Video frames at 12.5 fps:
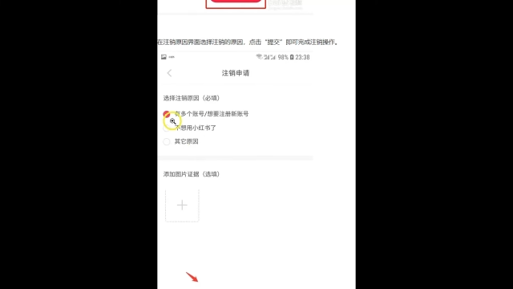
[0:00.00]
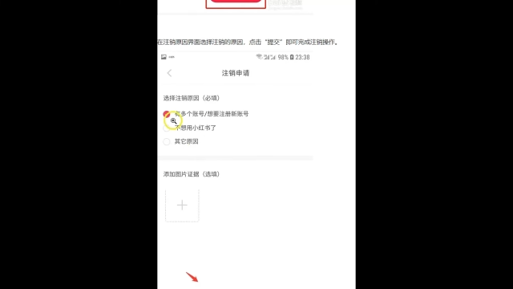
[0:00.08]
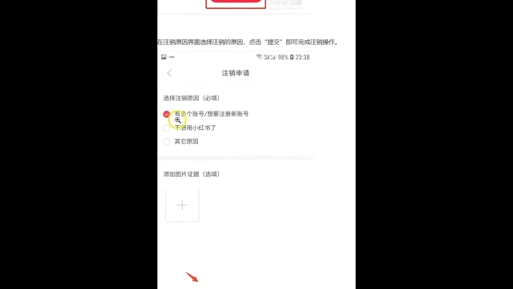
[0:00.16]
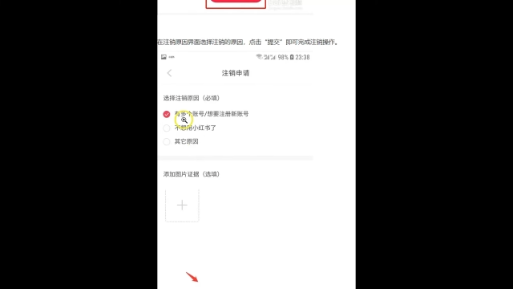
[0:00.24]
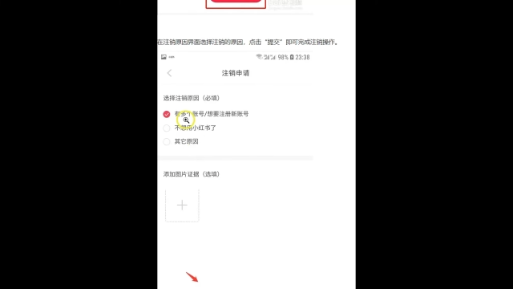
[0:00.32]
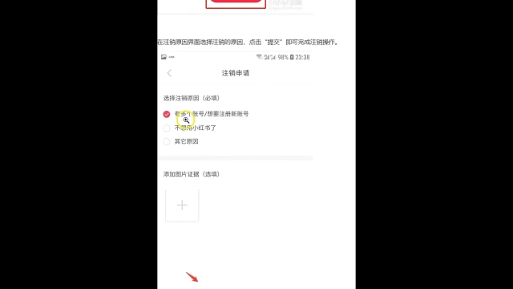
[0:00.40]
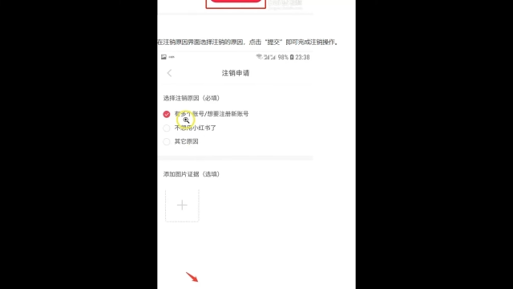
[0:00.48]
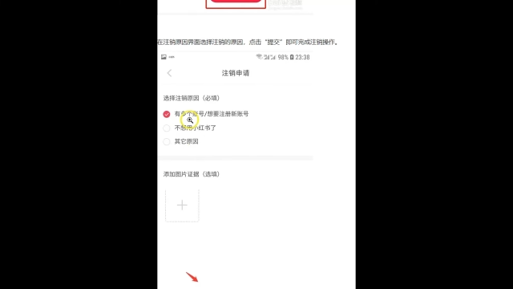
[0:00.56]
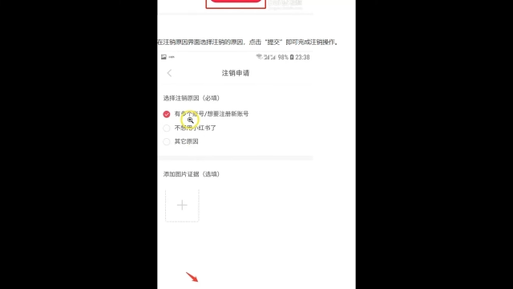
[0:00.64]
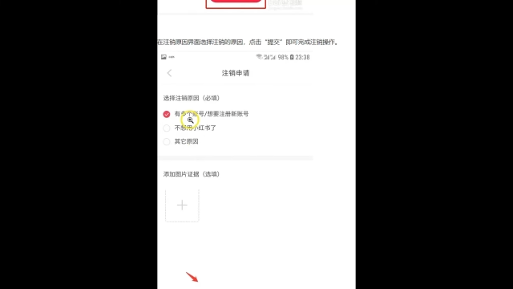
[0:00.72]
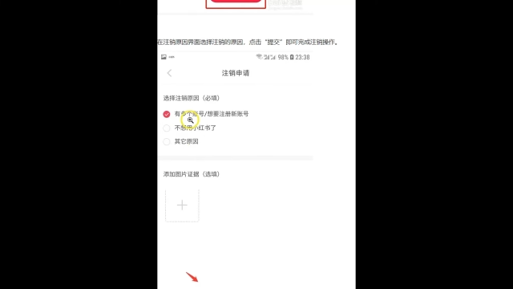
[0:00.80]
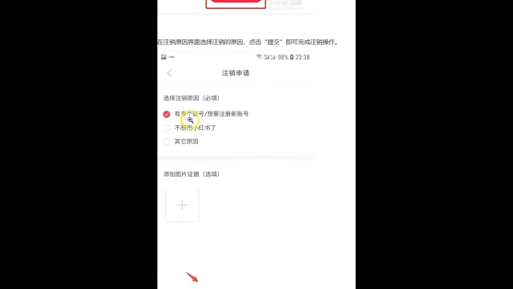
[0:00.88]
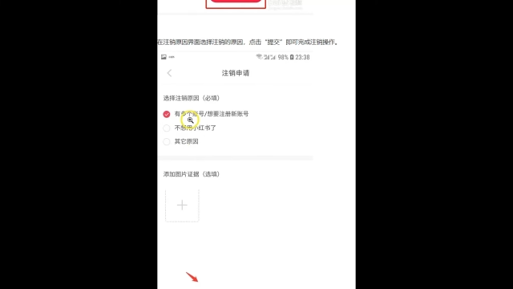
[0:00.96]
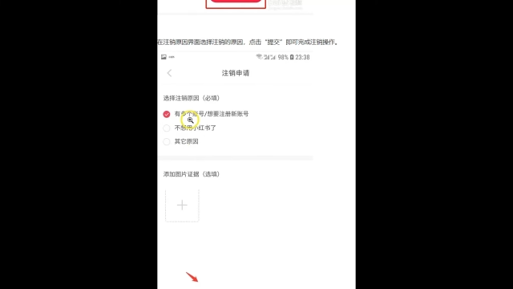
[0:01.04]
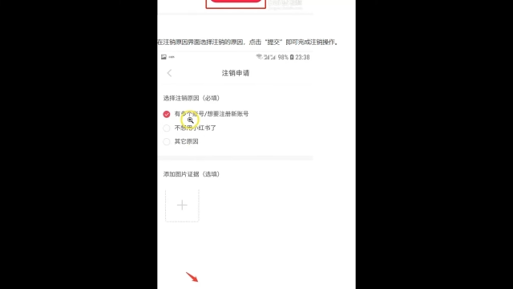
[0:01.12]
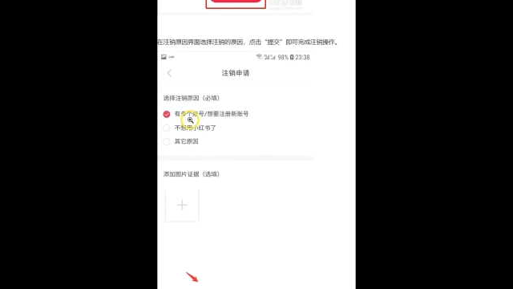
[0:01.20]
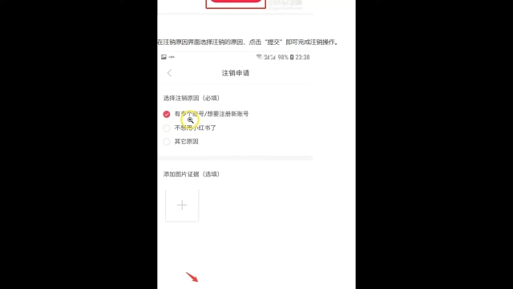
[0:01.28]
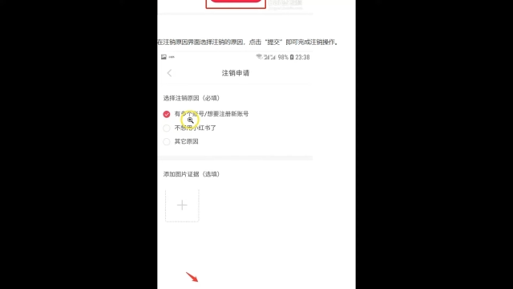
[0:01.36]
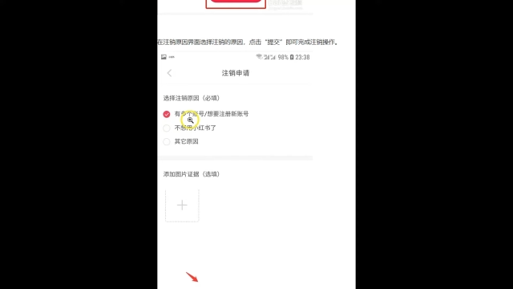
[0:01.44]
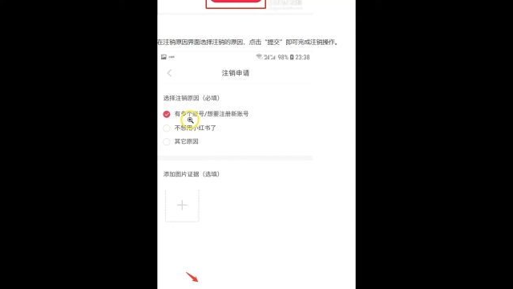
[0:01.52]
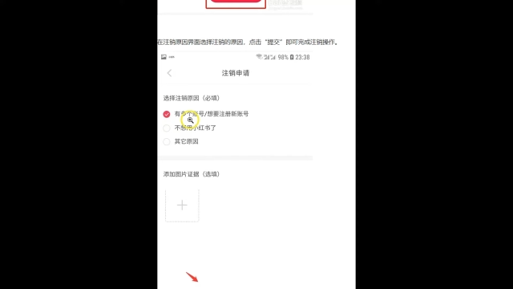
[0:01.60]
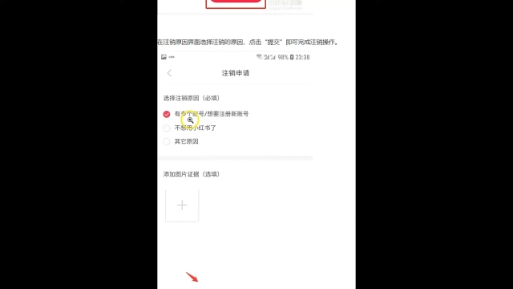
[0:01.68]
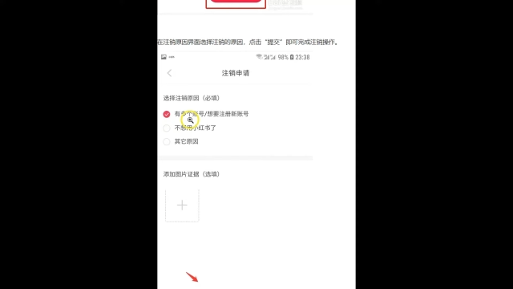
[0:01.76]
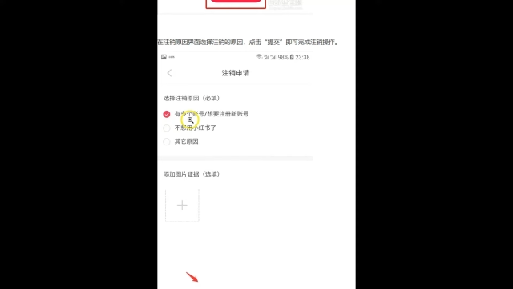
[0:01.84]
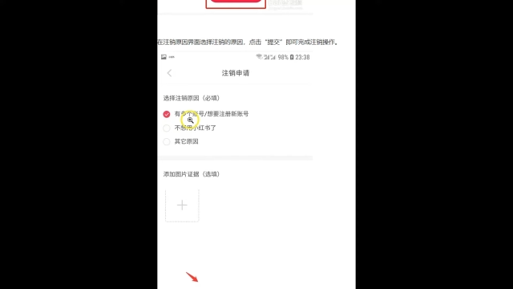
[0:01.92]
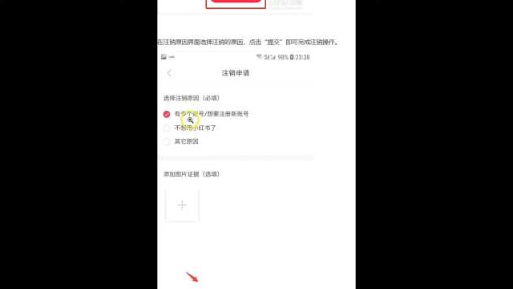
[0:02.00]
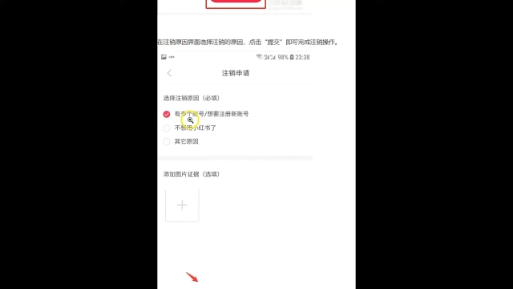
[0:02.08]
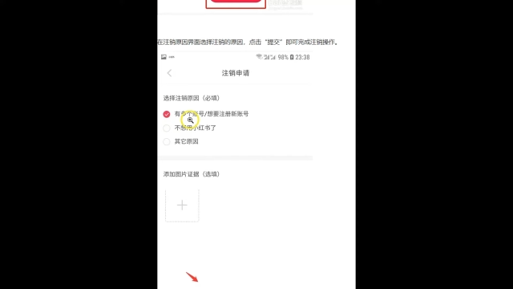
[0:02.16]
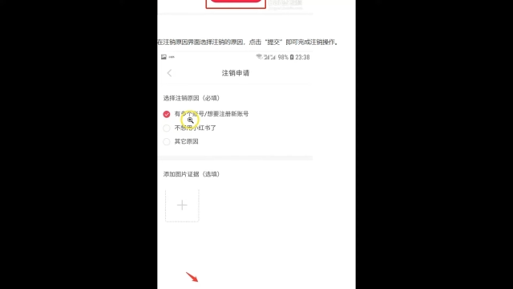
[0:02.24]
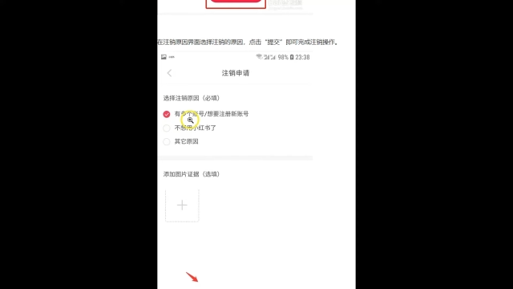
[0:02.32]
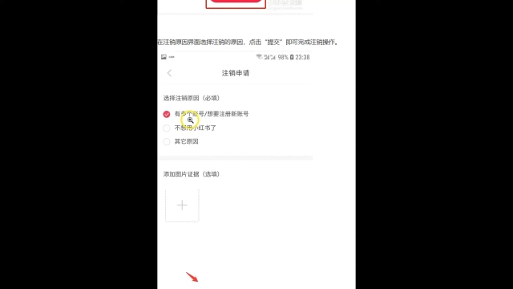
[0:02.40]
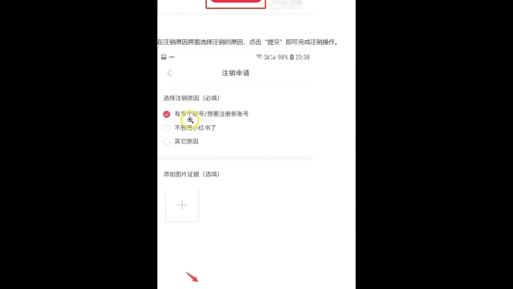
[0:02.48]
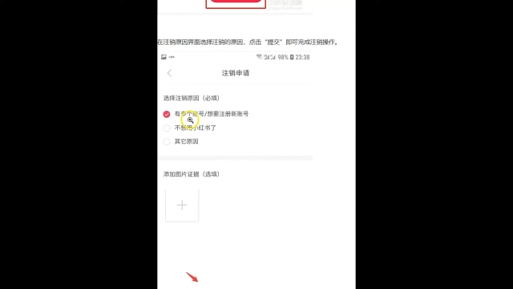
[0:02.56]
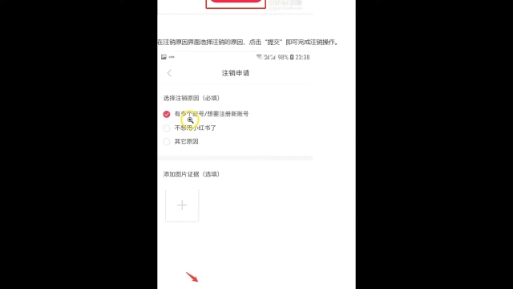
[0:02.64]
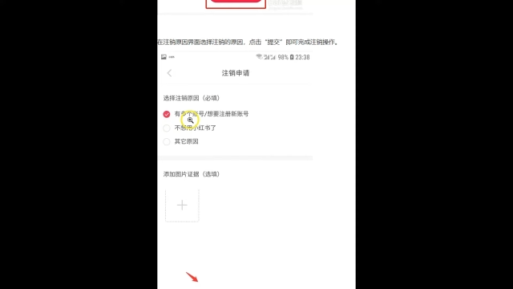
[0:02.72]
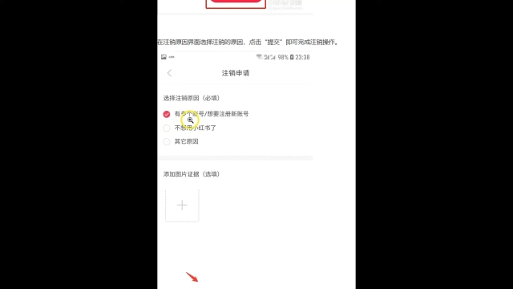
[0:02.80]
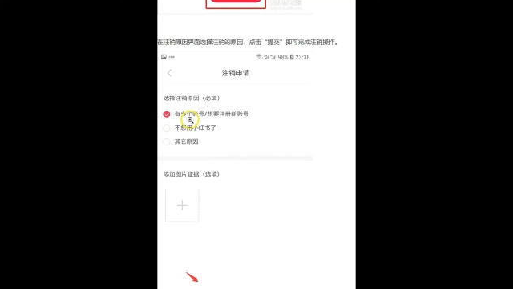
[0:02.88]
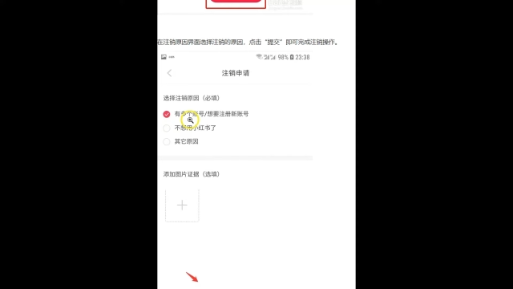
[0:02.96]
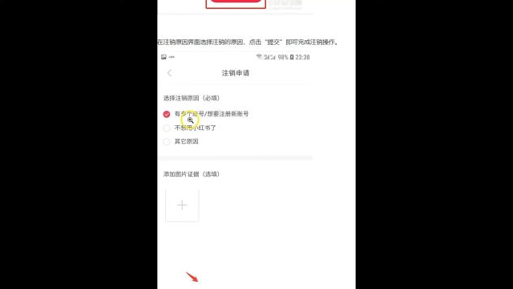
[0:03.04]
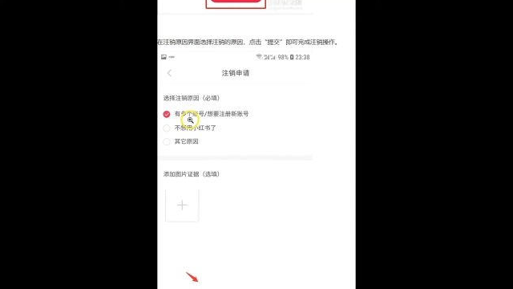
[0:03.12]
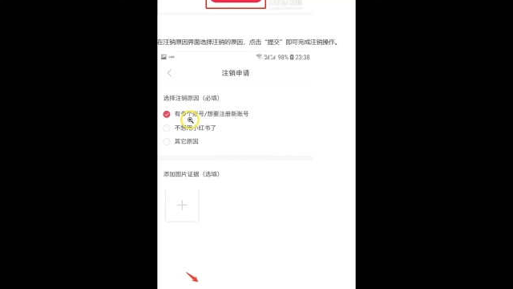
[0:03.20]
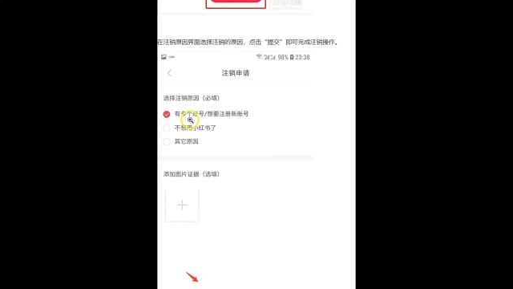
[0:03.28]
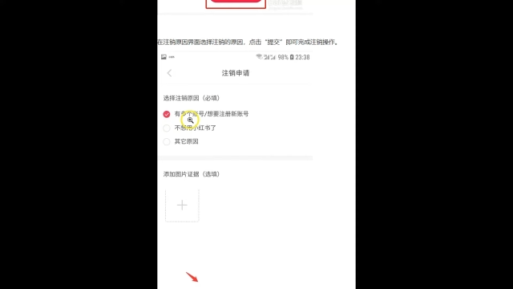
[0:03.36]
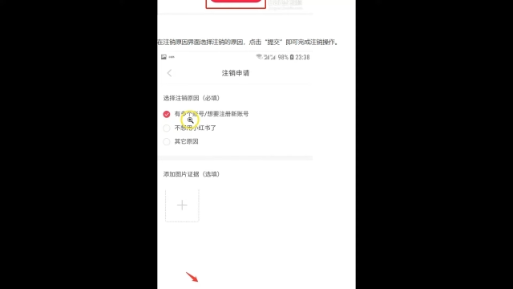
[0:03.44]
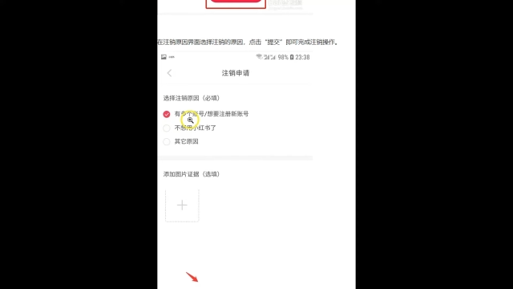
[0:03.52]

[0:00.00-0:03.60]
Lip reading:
[unreadable: no face in view]